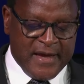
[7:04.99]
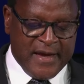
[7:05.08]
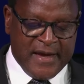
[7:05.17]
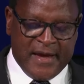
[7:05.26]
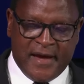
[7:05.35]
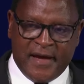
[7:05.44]

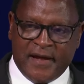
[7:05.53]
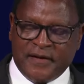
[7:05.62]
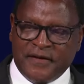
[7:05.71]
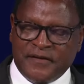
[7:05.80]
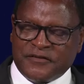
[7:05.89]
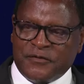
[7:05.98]
And
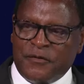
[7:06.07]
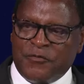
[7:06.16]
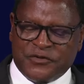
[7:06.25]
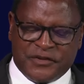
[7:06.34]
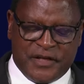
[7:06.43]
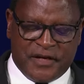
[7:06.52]
it's
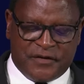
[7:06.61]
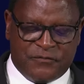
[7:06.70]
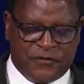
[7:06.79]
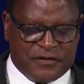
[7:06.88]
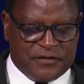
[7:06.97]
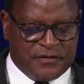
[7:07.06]
almost like
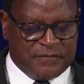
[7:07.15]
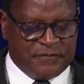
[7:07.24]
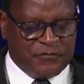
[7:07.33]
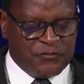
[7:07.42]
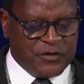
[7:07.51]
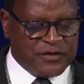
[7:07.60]
what
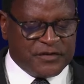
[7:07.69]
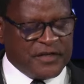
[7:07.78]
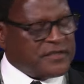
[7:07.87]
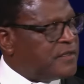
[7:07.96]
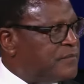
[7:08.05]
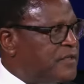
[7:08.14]
we say
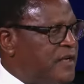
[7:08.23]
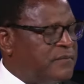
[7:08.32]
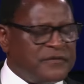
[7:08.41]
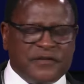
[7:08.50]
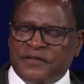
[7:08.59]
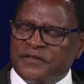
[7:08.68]

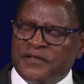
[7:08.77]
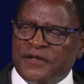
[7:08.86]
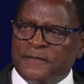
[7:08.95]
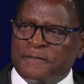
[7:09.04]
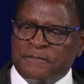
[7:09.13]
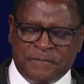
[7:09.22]
sometimes, it's
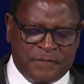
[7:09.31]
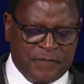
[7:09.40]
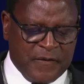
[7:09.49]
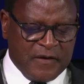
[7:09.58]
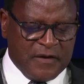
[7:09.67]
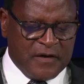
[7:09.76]
a
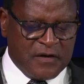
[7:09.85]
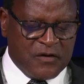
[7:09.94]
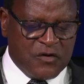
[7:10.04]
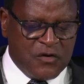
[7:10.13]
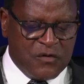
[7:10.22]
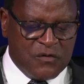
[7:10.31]

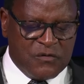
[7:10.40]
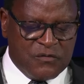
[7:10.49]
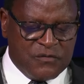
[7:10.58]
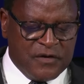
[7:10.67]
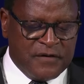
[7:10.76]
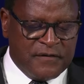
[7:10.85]

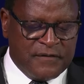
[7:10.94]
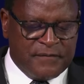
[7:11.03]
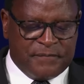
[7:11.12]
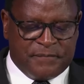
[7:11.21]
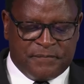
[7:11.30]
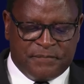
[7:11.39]
golden
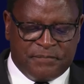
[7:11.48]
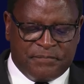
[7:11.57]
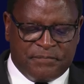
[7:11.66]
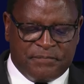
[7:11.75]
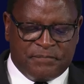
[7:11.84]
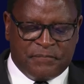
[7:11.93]

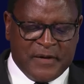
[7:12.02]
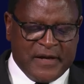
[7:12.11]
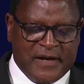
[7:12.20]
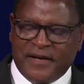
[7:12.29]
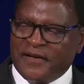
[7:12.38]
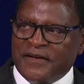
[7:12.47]

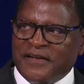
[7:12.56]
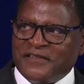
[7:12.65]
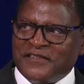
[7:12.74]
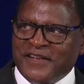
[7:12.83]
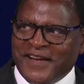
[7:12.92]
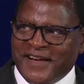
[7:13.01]
mine that's
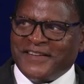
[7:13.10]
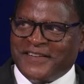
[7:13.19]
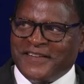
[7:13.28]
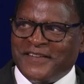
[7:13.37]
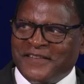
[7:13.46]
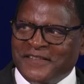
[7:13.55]
not
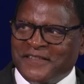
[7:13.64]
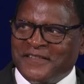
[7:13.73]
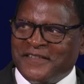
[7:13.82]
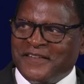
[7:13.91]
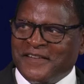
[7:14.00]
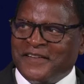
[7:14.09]

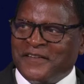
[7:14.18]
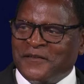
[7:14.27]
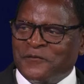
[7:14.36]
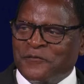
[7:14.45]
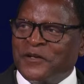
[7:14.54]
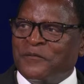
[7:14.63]

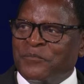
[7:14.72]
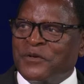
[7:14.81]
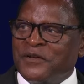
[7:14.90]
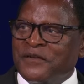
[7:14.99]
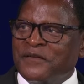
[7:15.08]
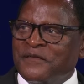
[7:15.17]
really
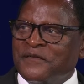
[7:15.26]
been